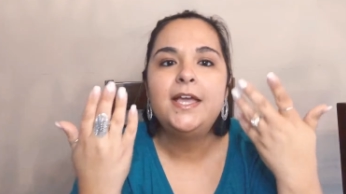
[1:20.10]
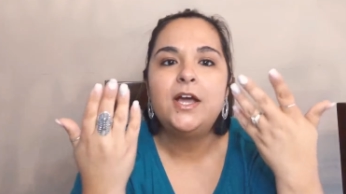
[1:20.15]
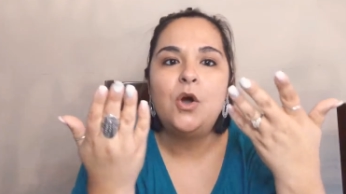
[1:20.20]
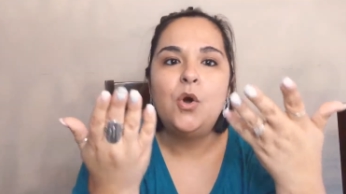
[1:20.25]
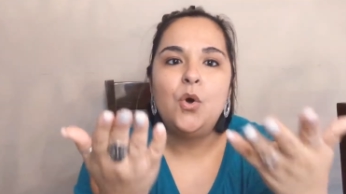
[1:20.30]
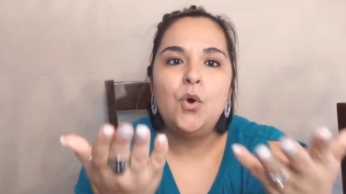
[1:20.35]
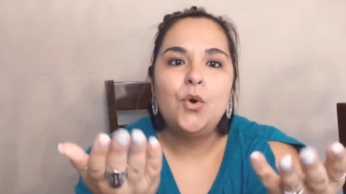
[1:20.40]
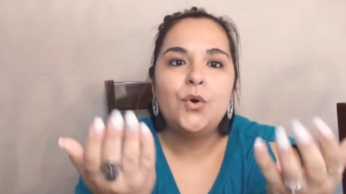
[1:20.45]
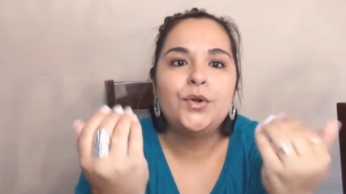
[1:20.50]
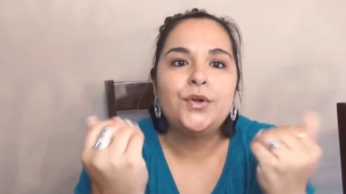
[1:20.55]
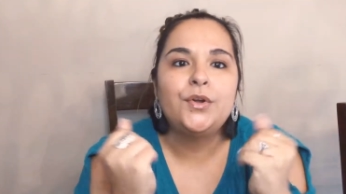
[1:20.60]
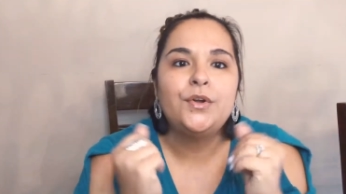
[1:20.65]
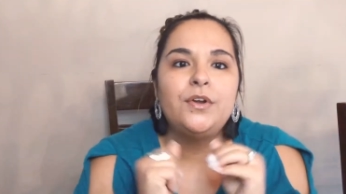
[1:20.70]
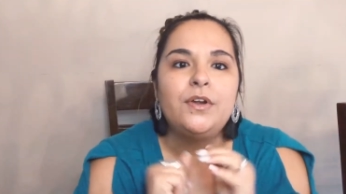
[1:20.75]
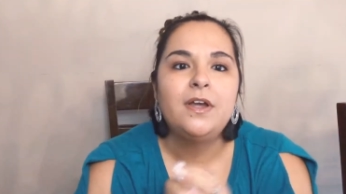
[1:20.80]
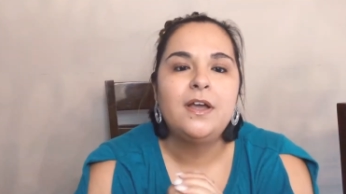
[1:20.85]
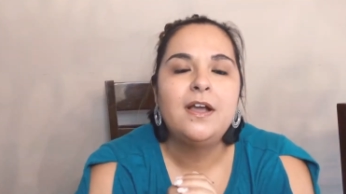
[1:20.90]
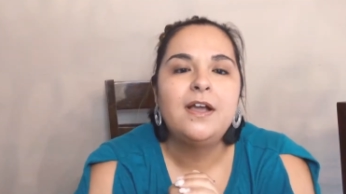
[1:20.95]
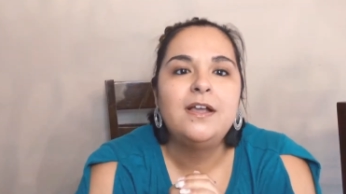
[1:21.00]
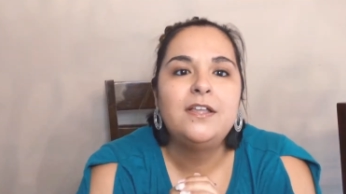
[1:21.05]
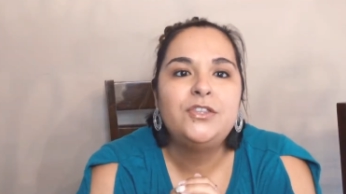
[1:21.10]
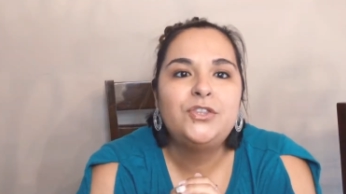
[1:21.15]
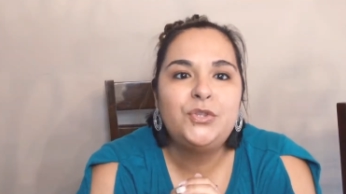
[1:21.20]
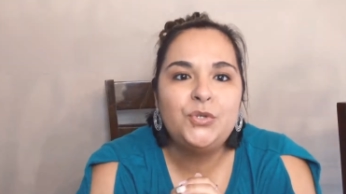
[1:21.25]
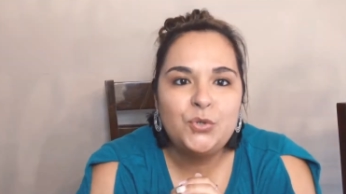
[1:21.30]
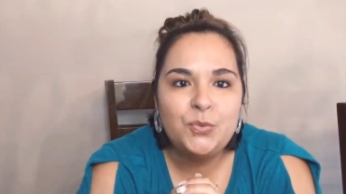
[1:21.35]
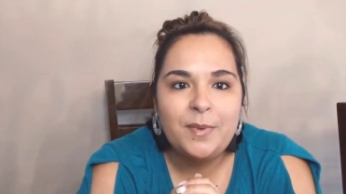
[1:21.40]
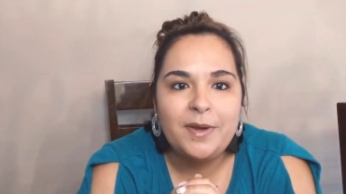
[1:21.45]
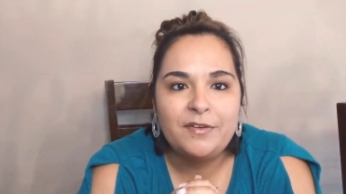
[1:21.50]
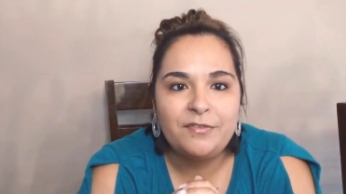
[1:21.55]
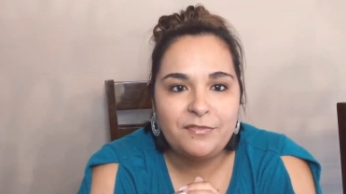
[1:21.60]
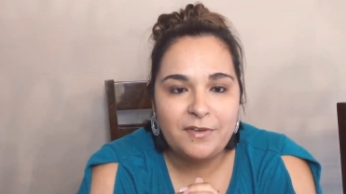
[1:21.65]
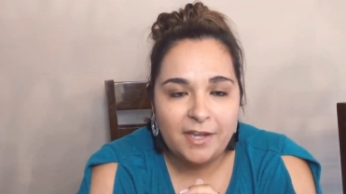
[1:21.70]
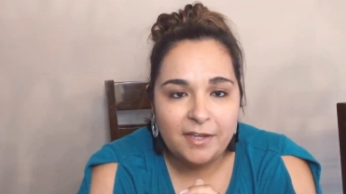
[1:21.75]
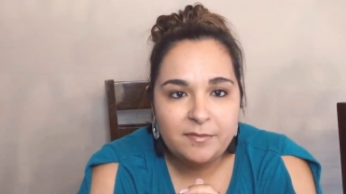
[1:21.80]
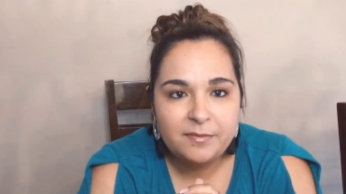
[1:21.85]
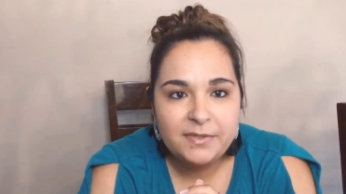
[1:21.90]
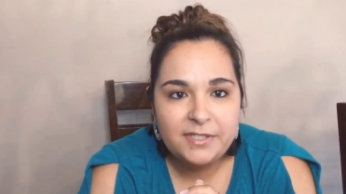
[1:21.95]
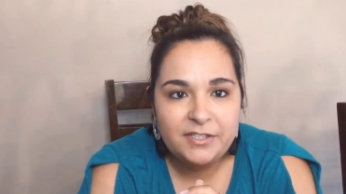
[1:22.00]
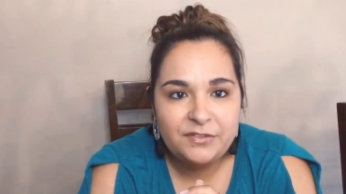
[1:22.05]
Order through my
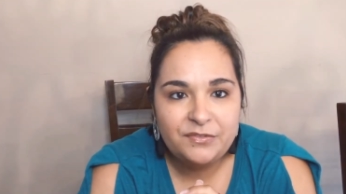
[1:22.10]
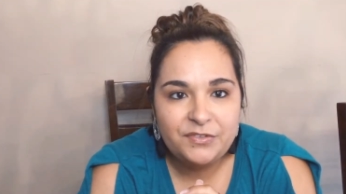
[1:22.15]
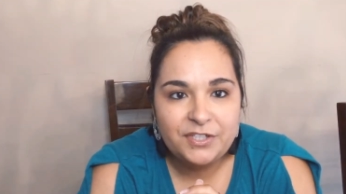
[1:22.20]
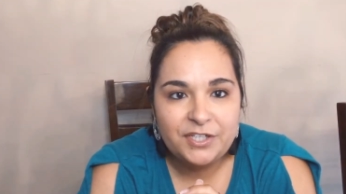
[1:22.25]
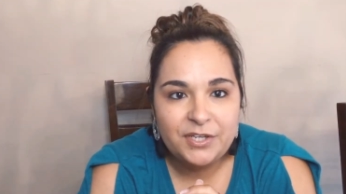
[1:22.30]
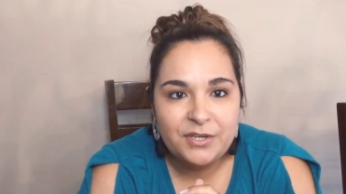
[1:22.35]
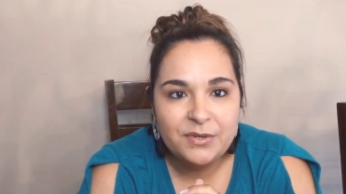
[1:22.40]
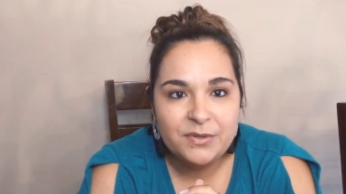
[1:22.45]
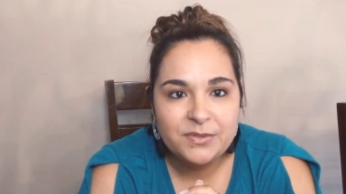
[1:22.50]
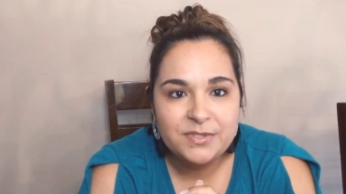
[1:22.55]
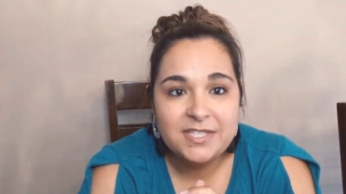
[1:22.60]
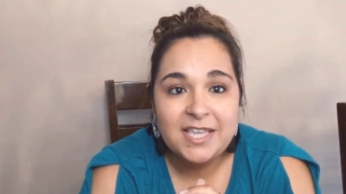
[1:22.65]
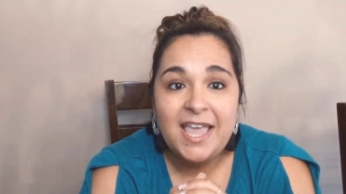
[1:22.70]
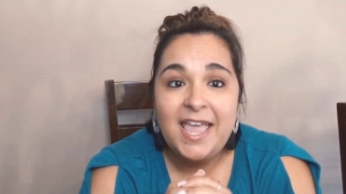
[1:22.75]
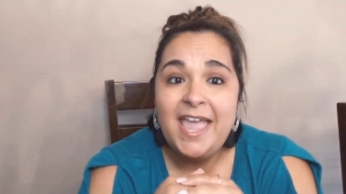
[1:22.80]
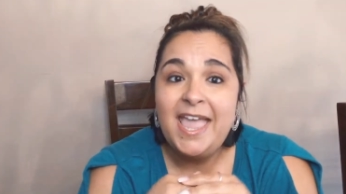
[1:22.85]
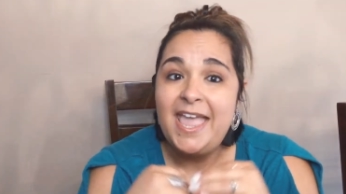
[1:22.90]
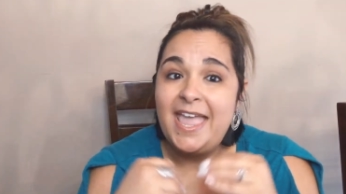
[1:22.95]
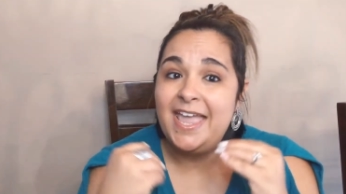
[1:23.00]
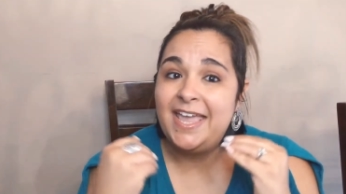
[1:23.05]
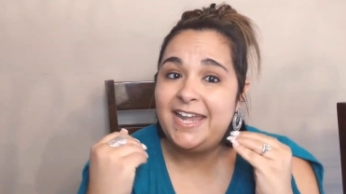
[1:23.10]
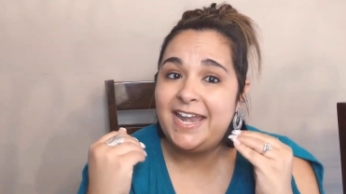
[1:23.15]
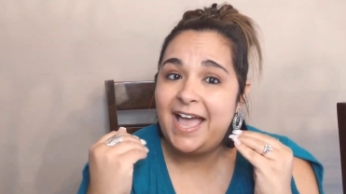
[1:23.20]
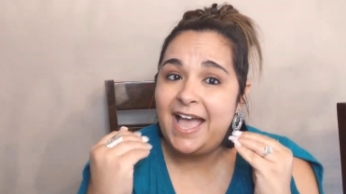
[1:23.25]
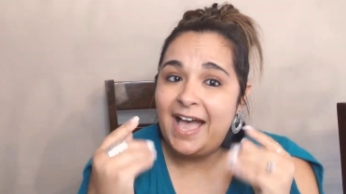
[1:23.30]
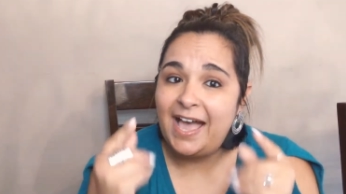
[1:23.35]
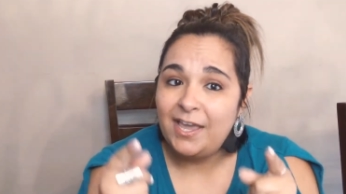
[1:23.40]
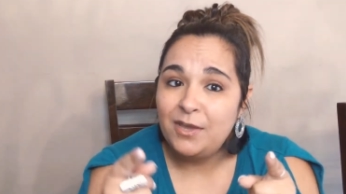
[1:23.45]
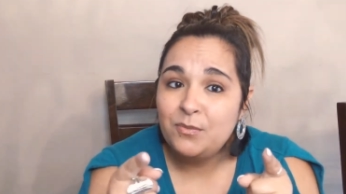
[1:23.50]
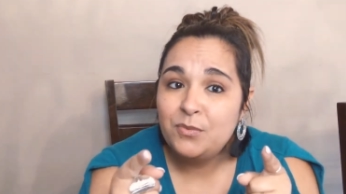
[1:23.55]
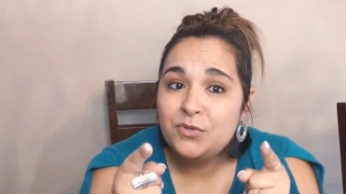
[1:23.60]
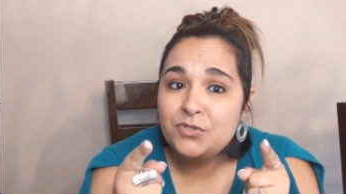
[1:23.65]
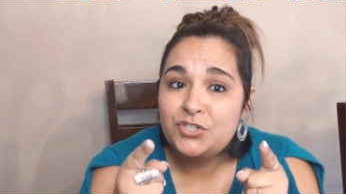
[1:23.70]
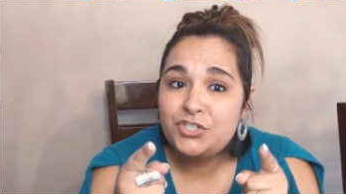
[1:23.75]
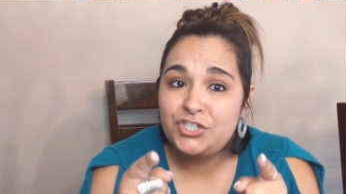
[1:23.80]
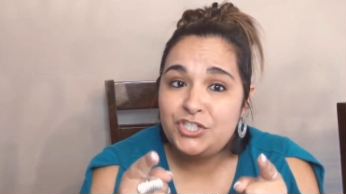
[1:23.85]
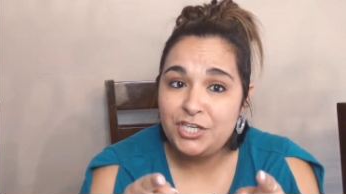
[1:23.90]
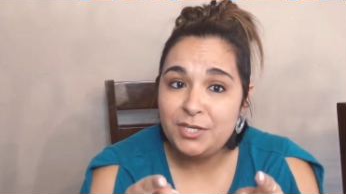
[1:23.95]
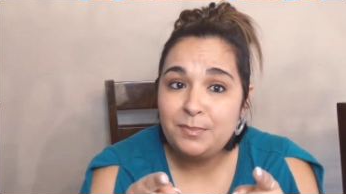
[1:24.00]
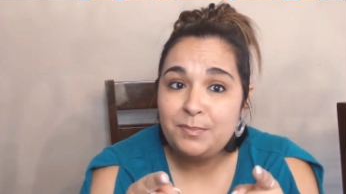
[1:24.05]
5-minute videos and I will
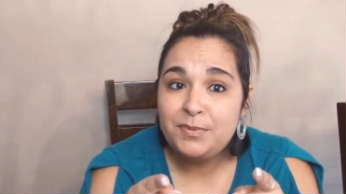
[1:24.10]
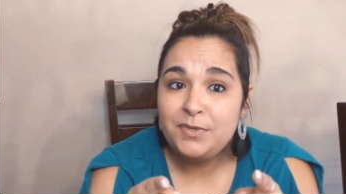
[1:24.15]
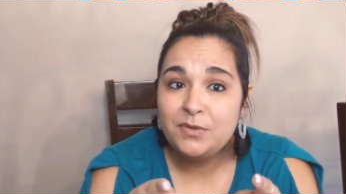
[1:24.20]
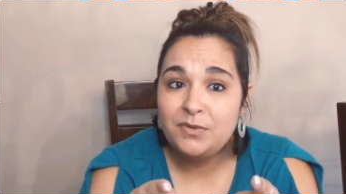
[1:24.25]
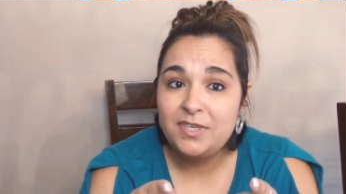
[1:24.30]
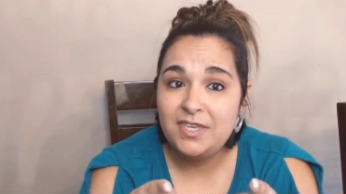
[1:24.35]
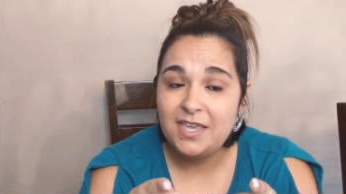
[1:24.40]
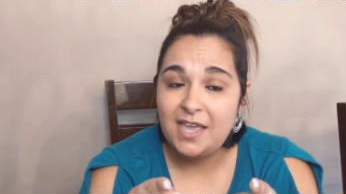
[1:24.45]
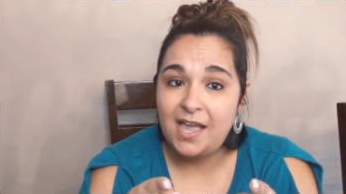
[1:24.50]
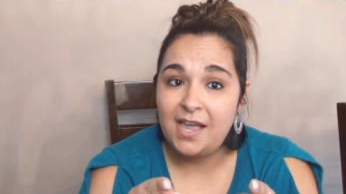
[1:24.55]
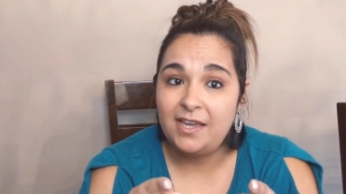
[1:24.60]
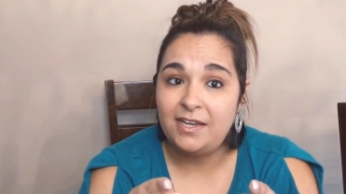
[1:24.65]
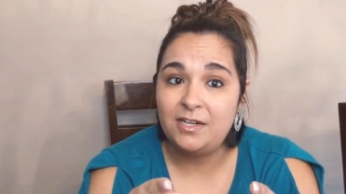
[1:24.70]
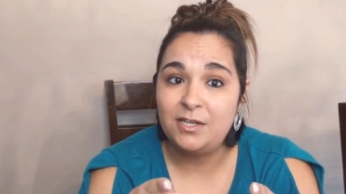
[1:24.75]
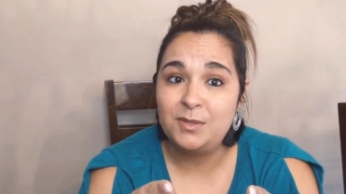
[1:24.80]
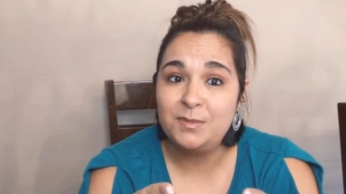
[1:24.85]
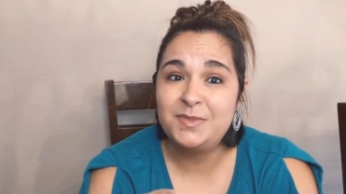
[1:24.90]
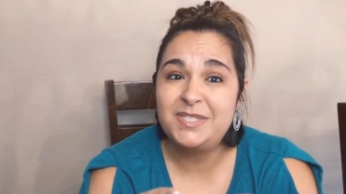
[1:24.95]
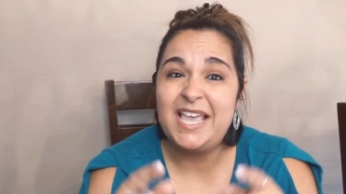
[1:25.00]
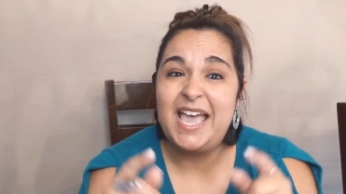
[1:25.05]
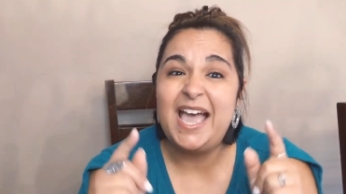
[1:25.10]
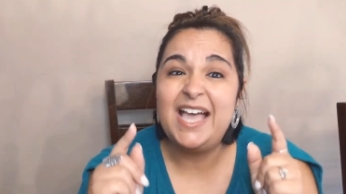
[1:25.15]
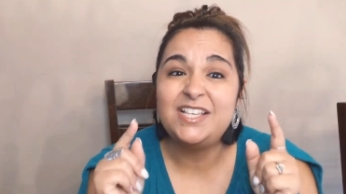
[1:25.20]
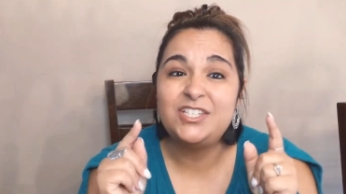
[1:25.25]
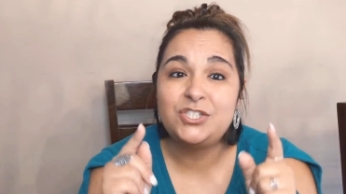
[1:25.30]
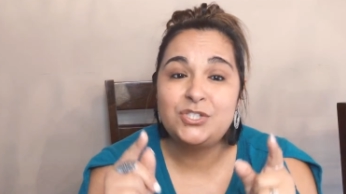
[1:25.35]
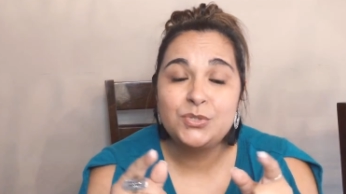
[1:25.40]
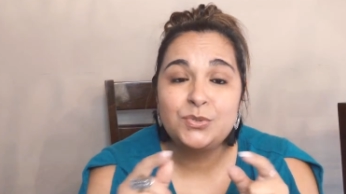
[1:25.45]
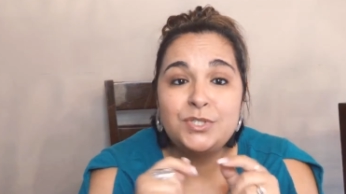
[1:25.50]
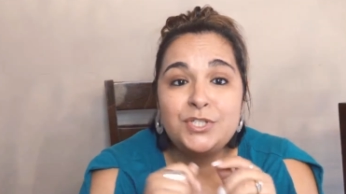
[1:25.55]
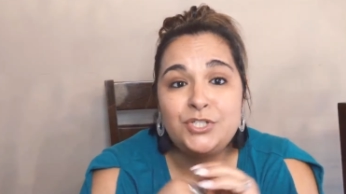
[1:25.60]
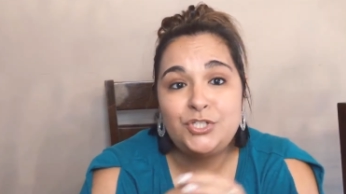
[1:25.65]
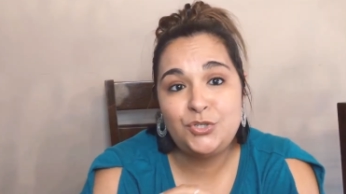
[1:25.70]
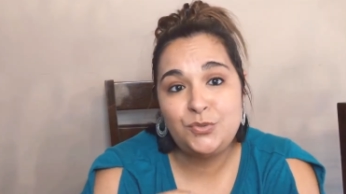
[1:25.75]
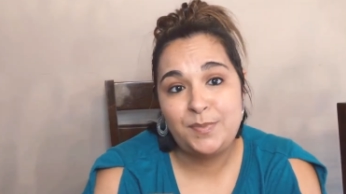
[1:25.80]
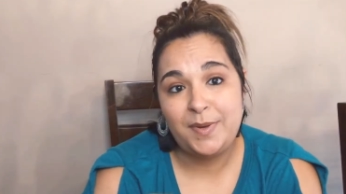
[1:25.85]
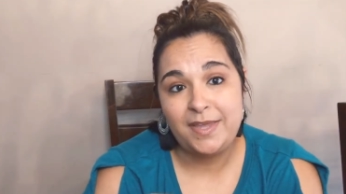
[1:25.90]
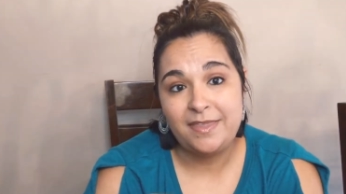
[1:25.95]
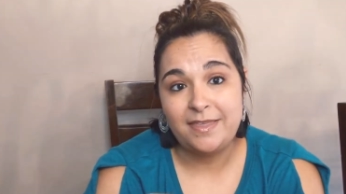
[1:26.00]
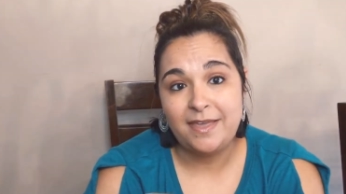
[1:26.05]
ship you the items as soon as you
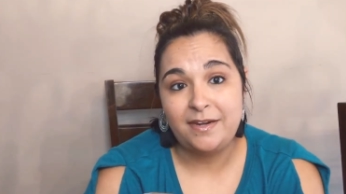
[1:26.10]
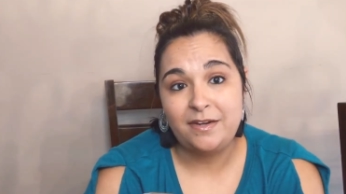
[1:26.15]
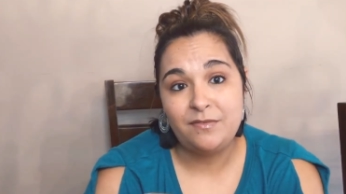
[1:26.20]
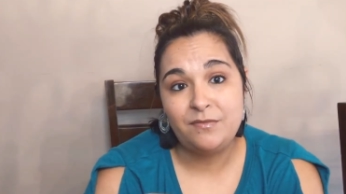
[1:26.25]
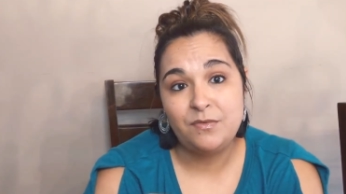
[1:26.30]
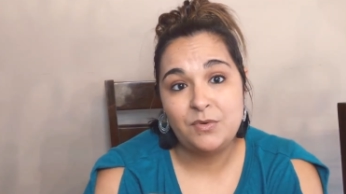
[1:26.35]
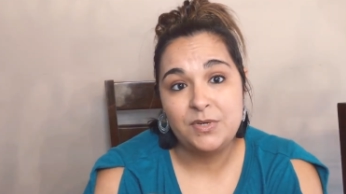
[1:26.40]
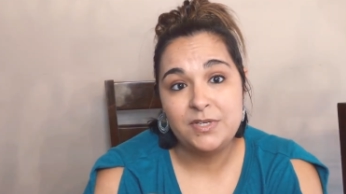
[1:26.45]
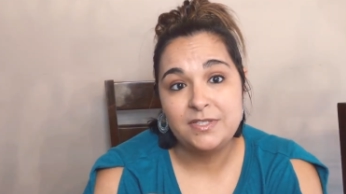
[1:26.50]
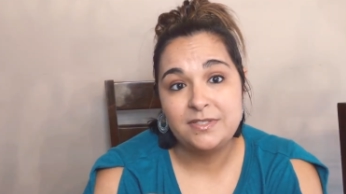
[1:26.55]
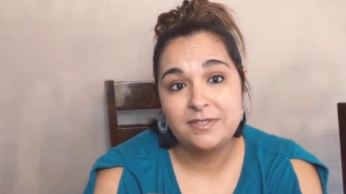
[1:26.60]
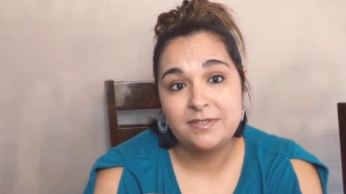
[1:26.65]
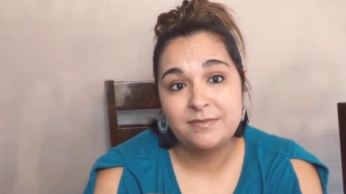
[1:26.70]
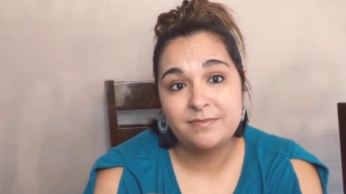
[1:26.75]
pay that invoice.